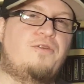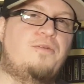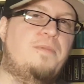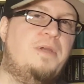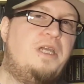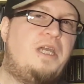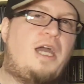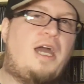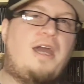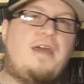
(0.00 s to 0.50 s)
from
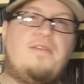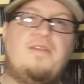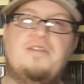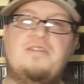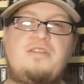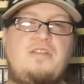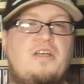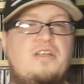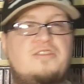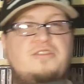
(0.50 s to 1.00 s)
a guy
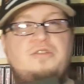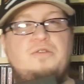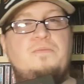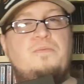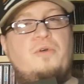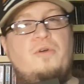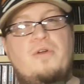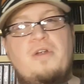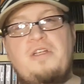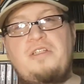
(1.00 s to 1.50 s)
that's not
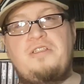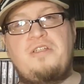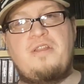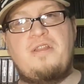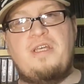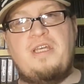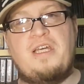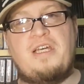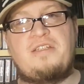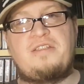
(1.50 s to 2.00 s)
super into
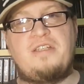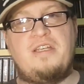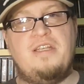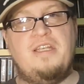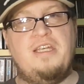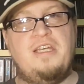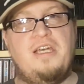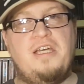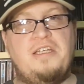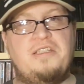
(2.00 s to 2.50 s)
the
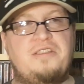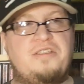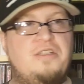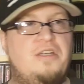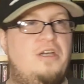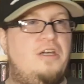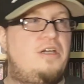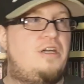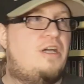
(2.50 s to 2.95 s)
SNES,